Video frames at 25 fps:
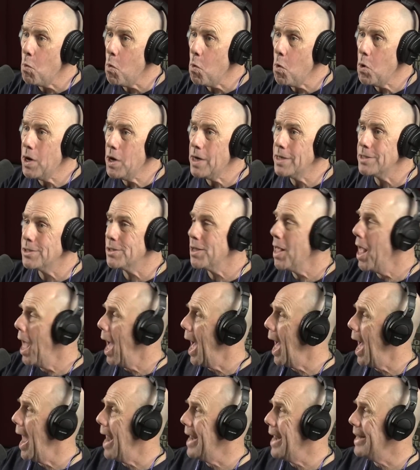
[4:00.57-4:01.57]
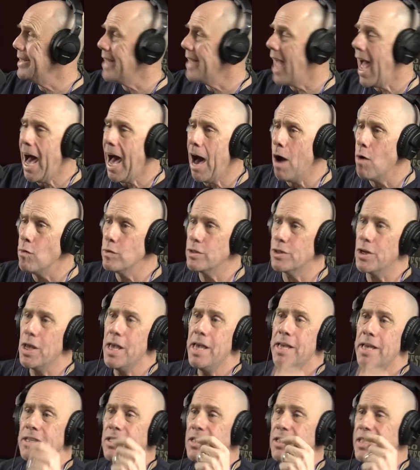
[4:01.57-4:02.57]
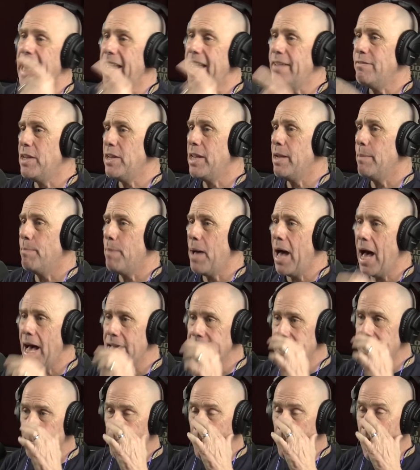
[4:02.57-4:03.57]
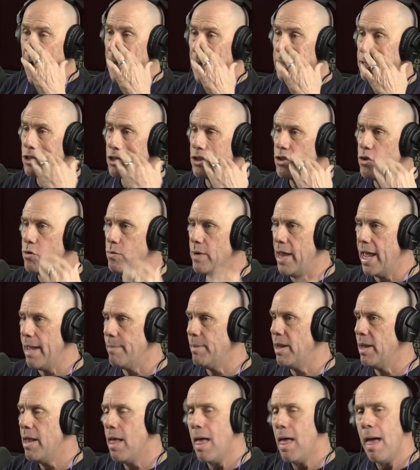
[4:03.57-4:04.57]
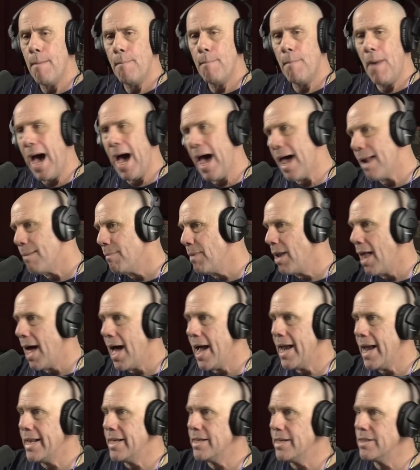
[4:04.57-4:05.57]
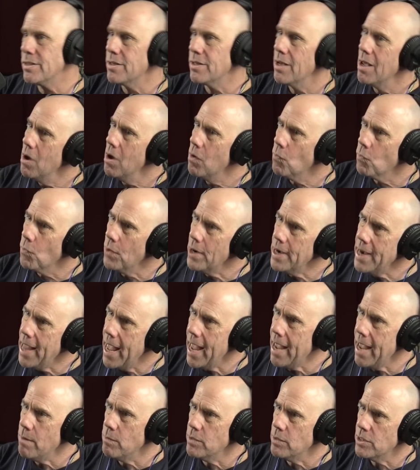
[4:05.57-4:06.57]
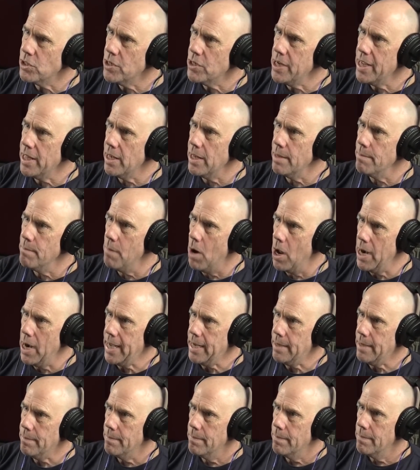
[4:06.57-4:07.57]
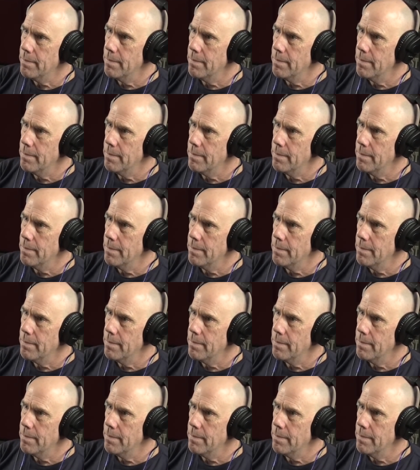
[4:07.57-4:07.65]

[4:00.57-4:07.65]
warrants Ooh. on his house, safety deposit boxes, you name it. Bottom line is Rene was stealing money